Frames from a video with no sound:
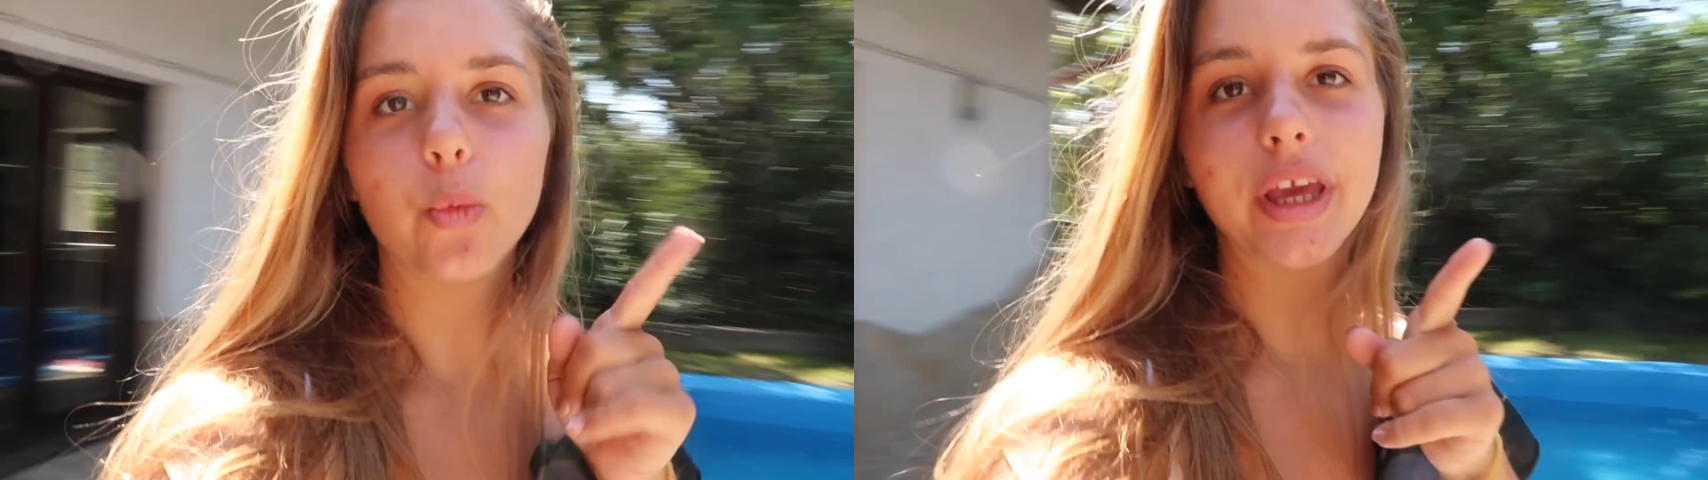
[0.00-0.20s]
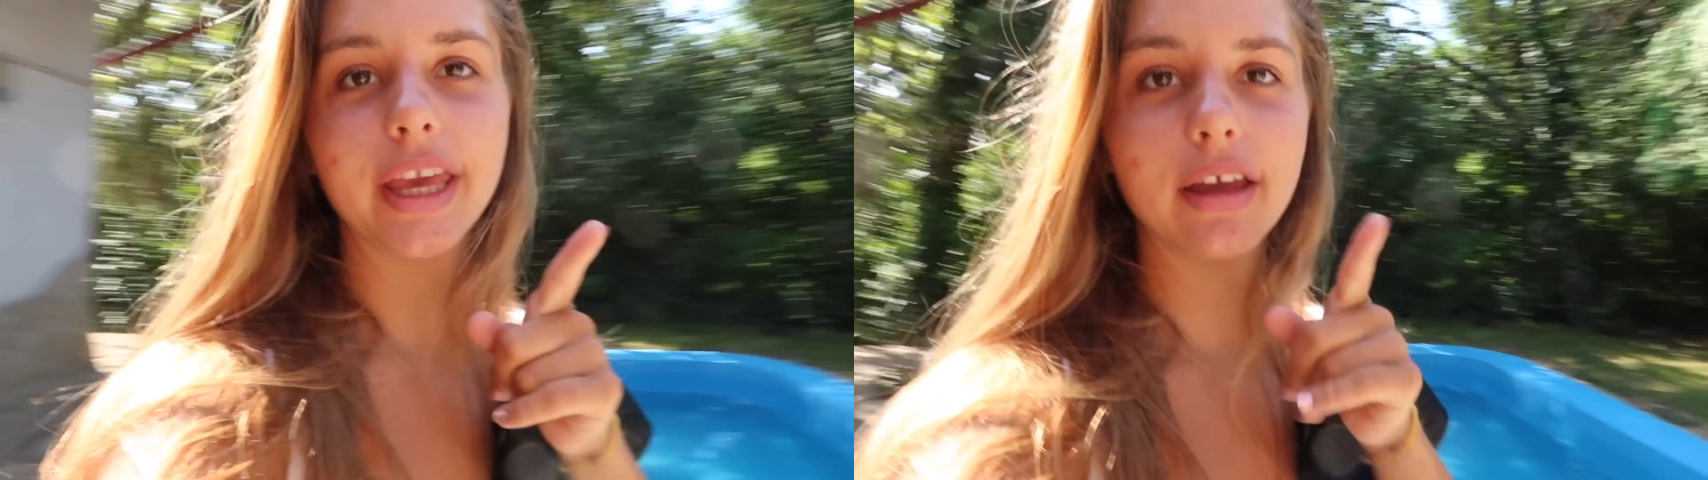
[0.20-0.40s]

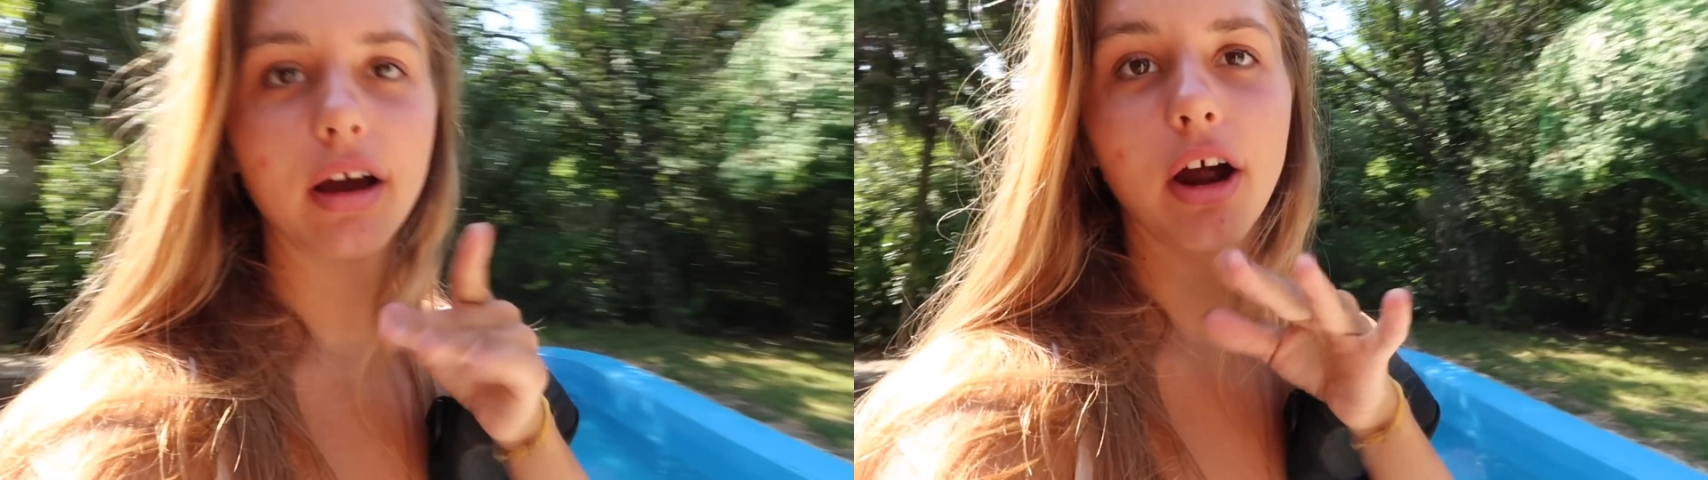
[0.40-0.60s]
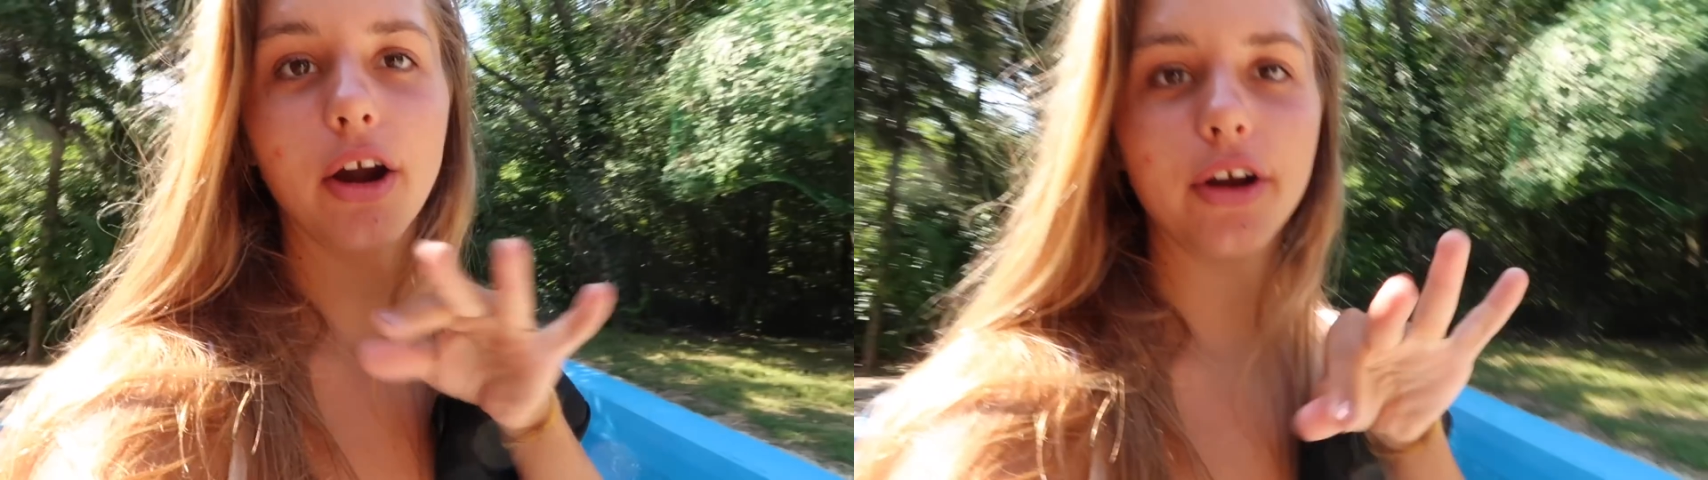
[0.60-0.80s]
we
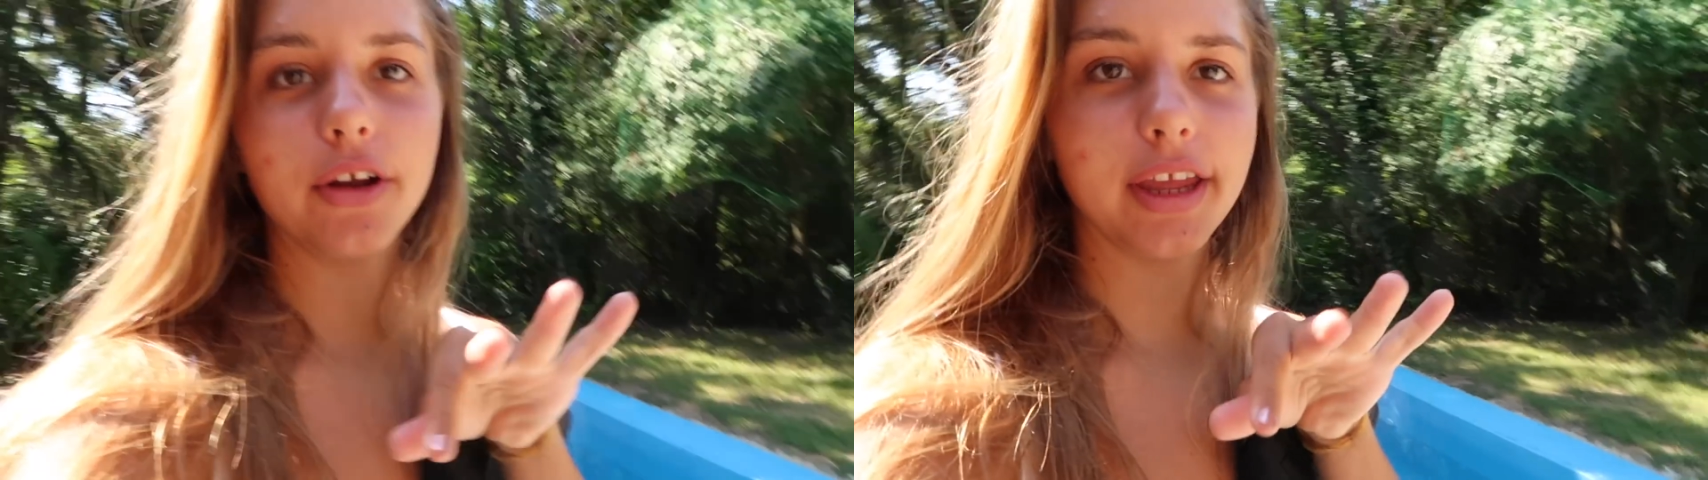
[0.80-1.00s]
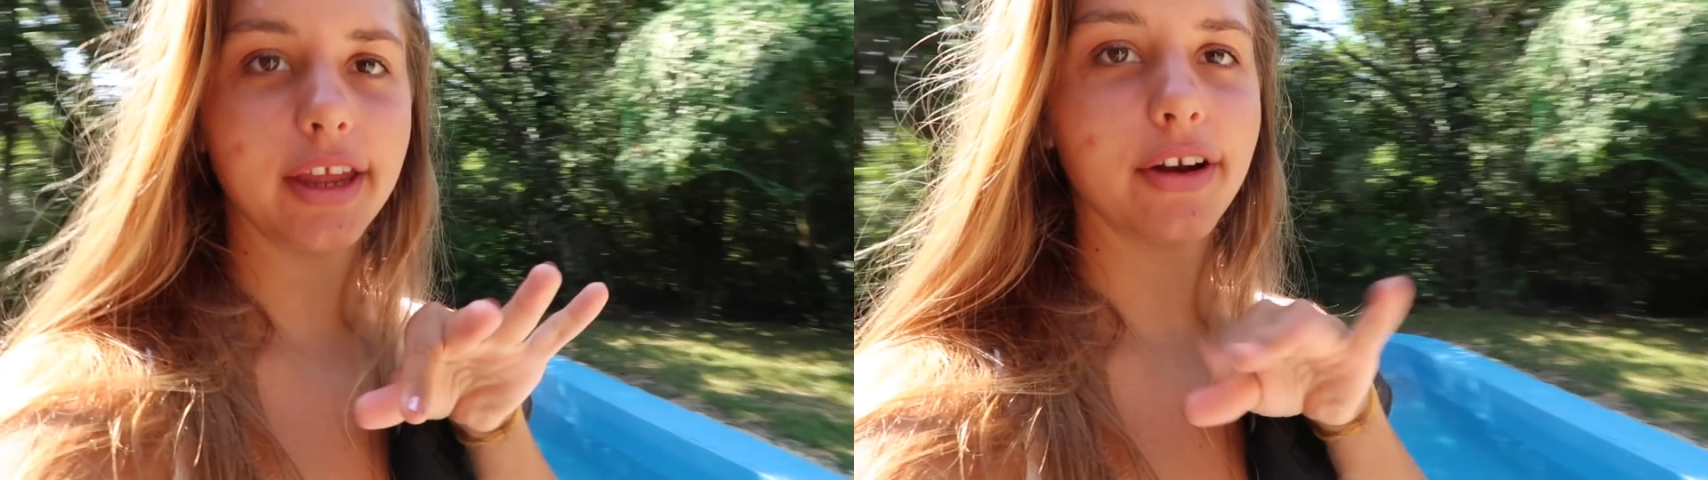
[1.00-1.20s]
are
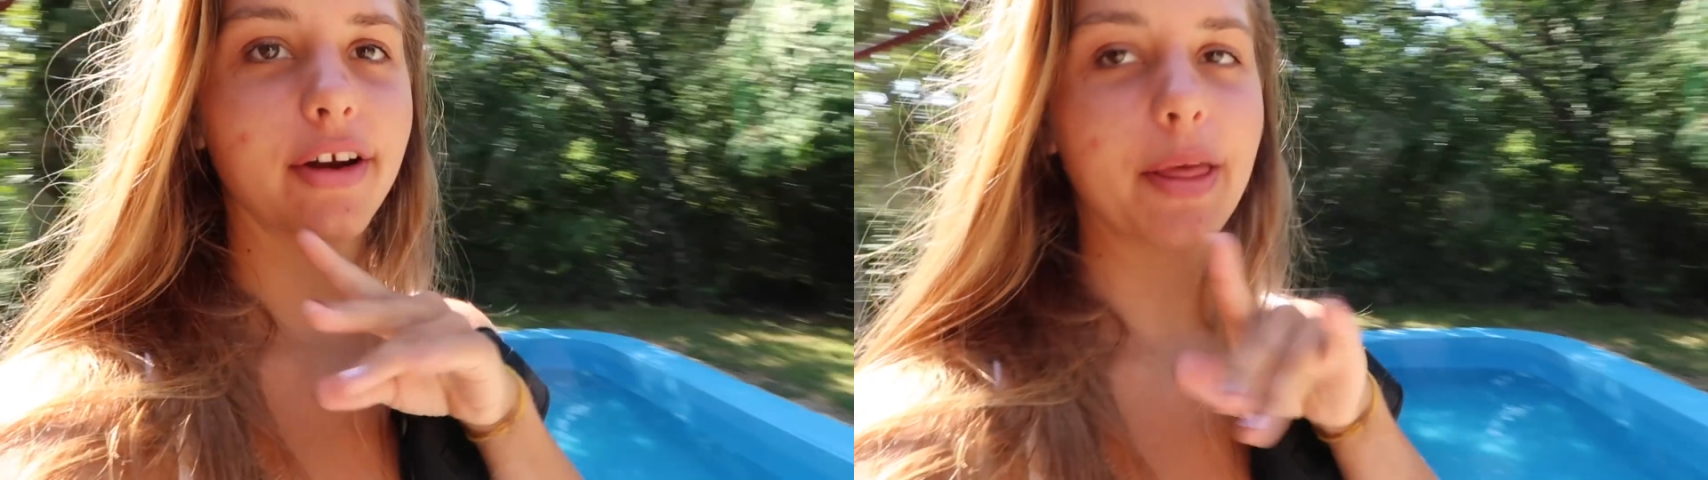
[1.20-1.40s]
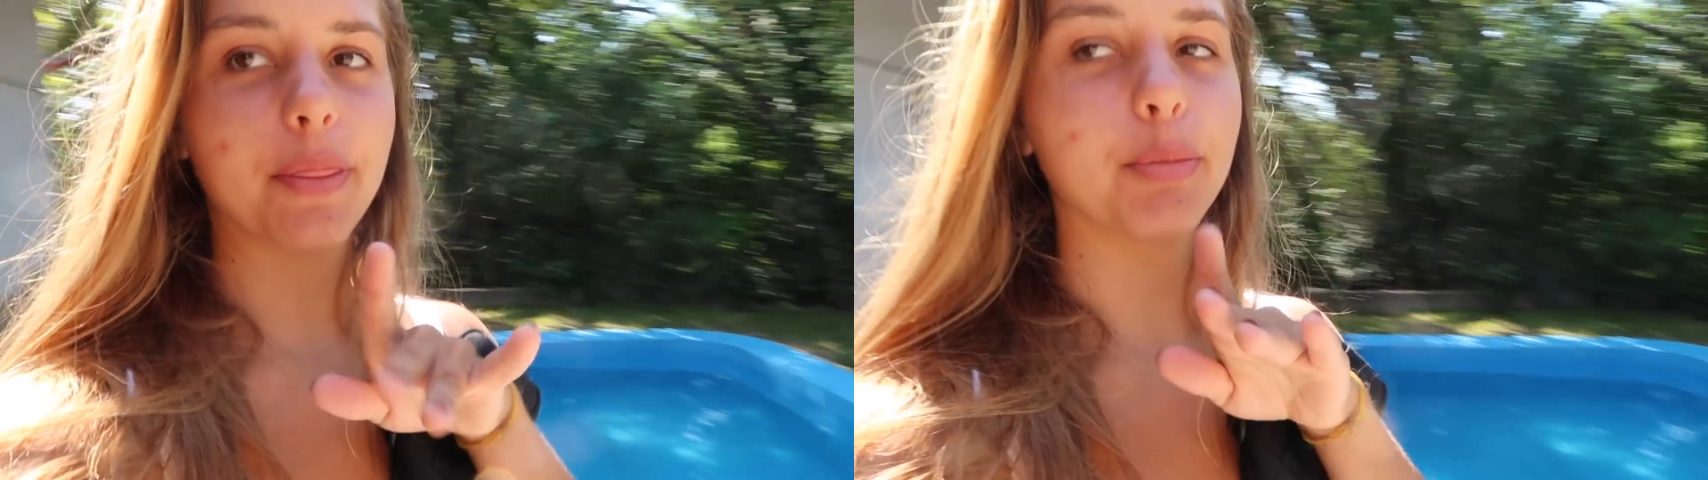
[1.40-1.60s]

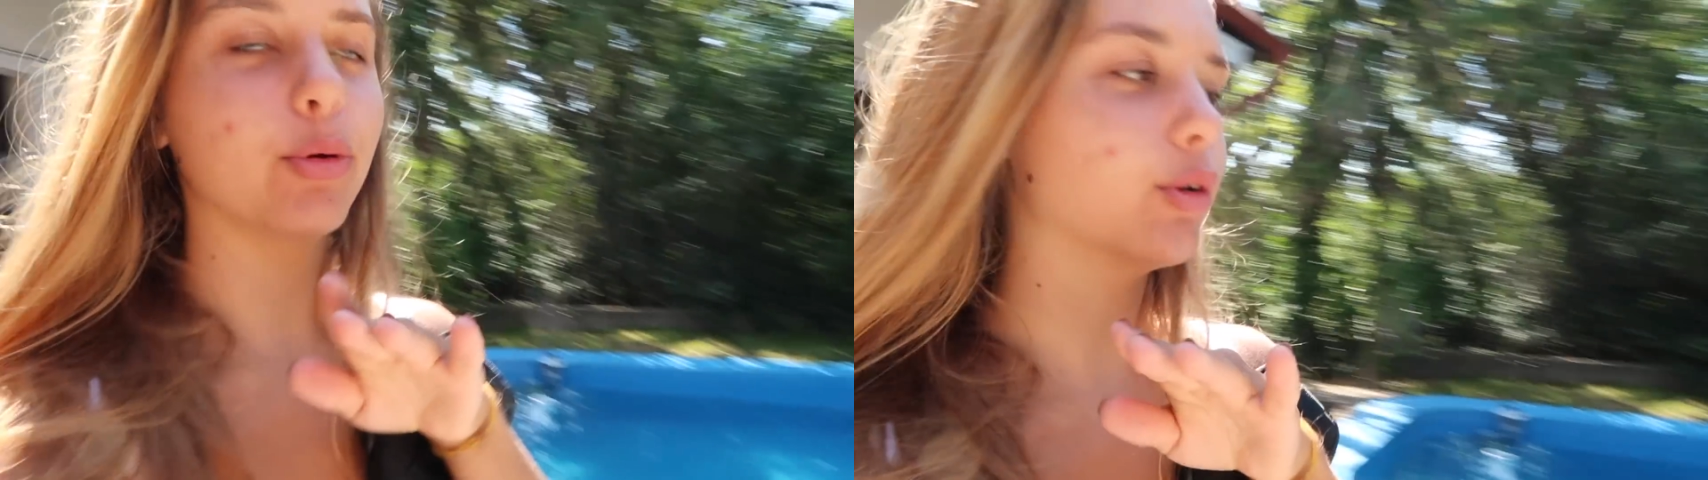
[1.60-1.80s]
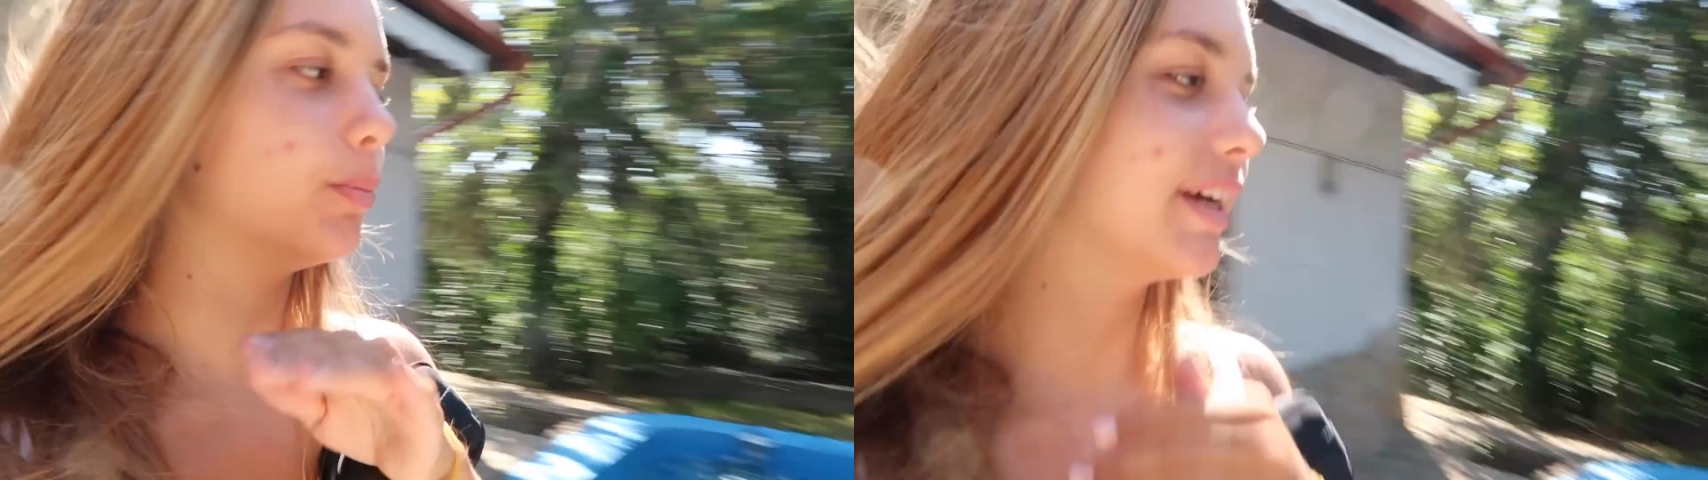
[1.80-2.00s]
here at the pool